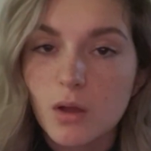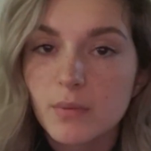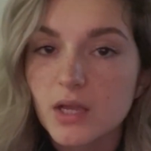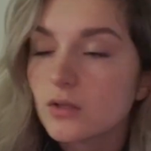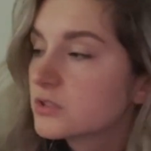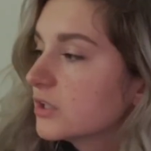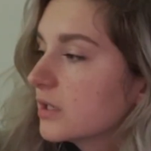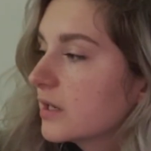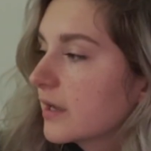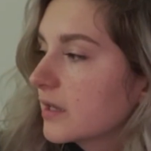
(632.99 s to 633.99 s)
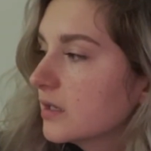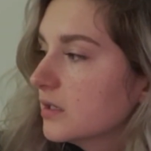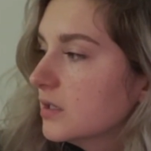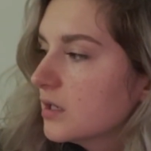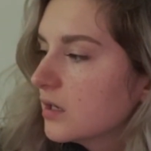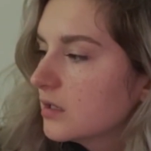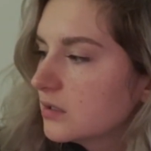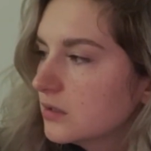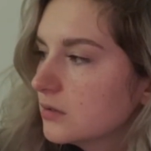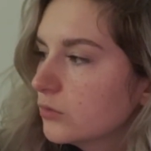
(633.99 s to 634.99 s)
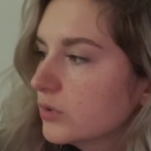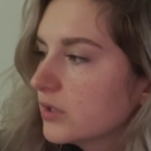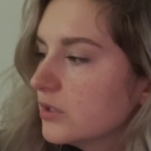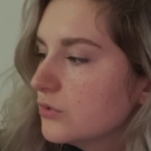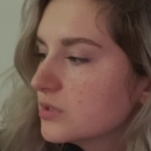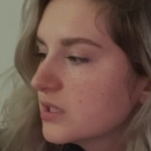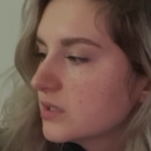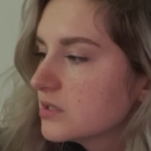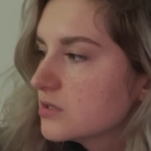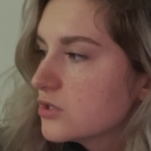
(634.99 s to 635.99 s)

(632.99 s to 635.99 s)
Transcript: my altar, and I will use it